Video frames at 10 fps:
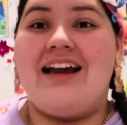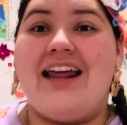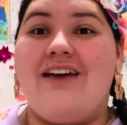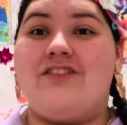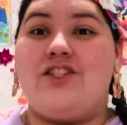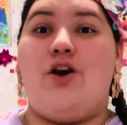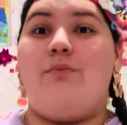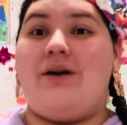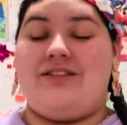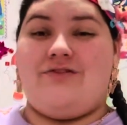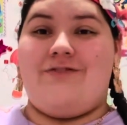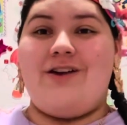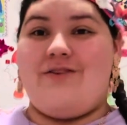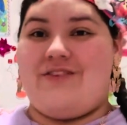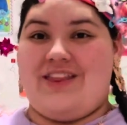gonna have so much
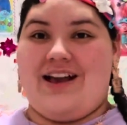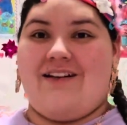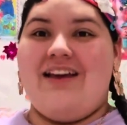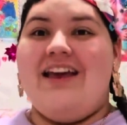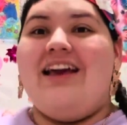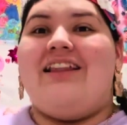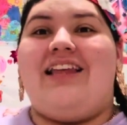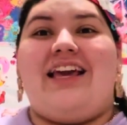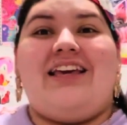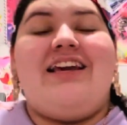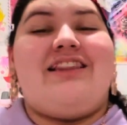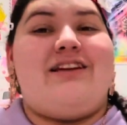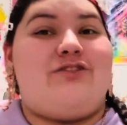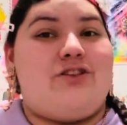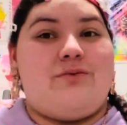fun over there. Like,
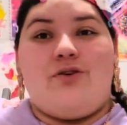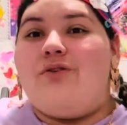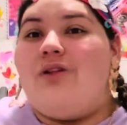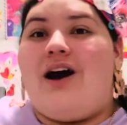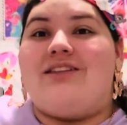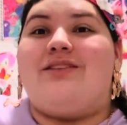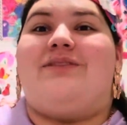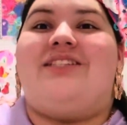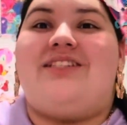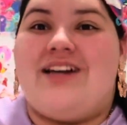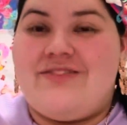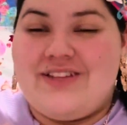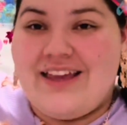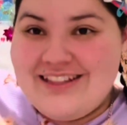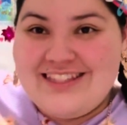there's some cool, awesome stuffs
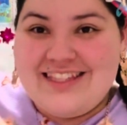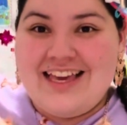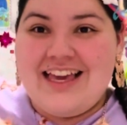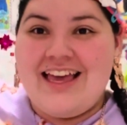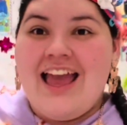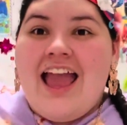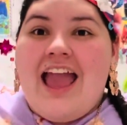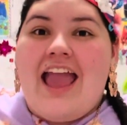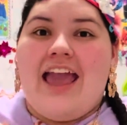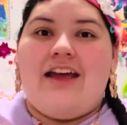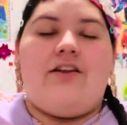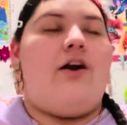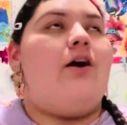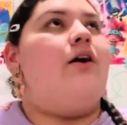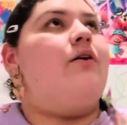I can see, and
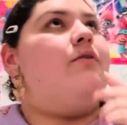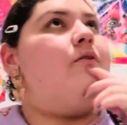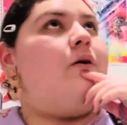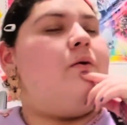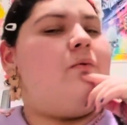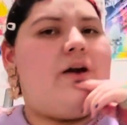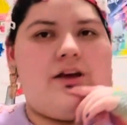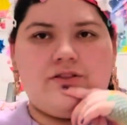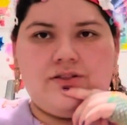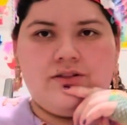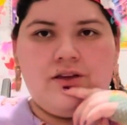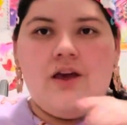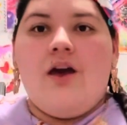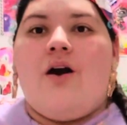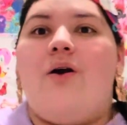uh, what else?
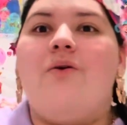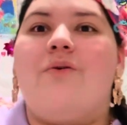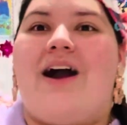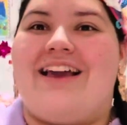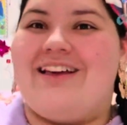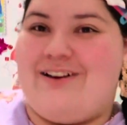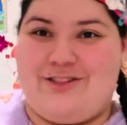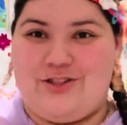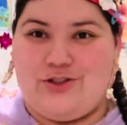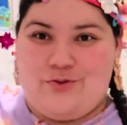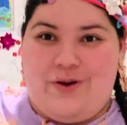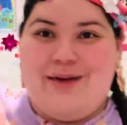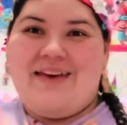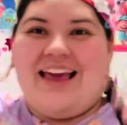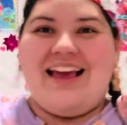Oh, I can go
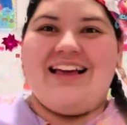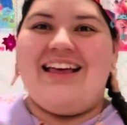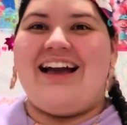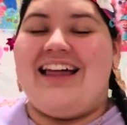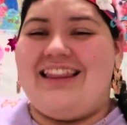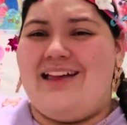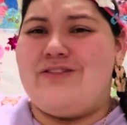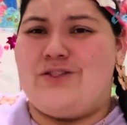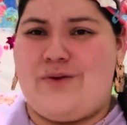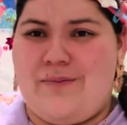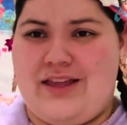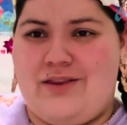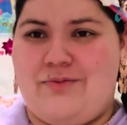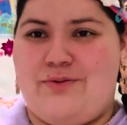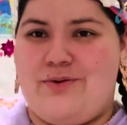swimming. I love swimming in
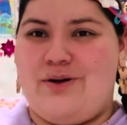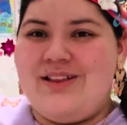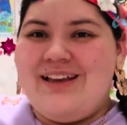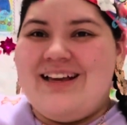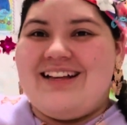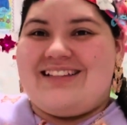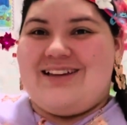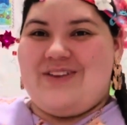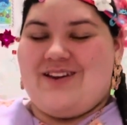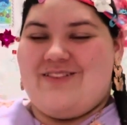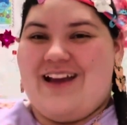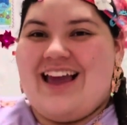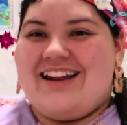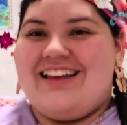the pool. It's gonna be great.